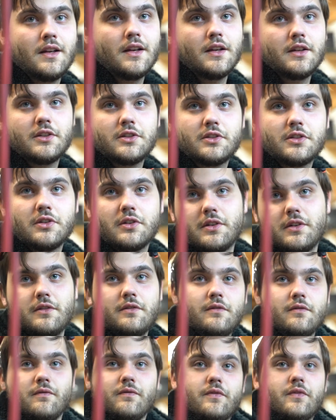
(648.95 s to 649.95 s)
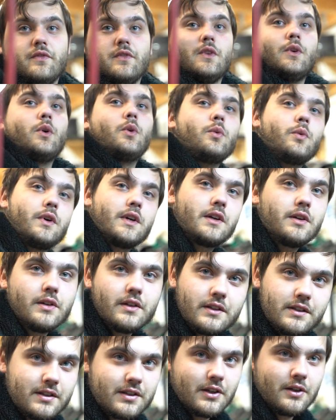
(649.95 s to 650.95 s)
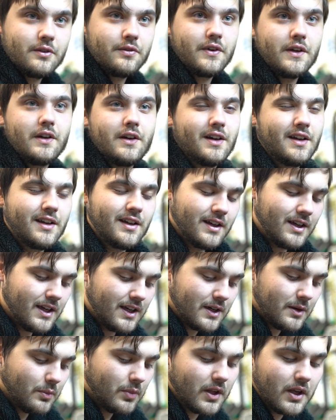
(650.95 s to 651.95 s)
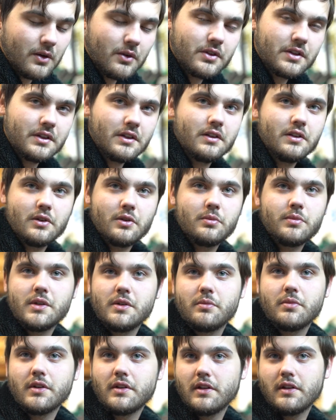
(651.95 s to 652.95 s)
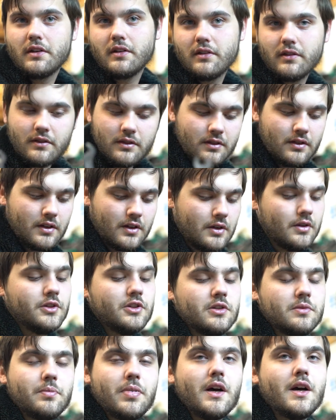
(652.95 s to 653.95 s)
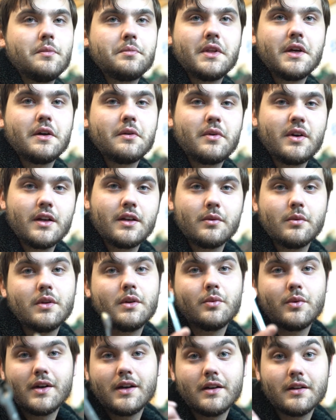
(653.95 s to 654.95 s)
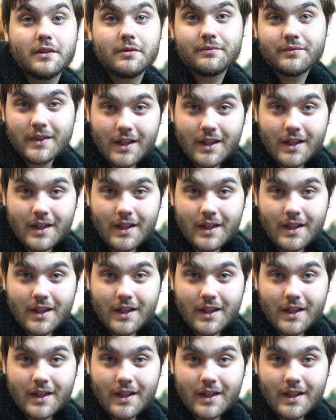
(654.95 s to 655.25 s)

It should wiggle itself out. I had to play with it a little bit, but then, you know, it just popped out randomly. Well,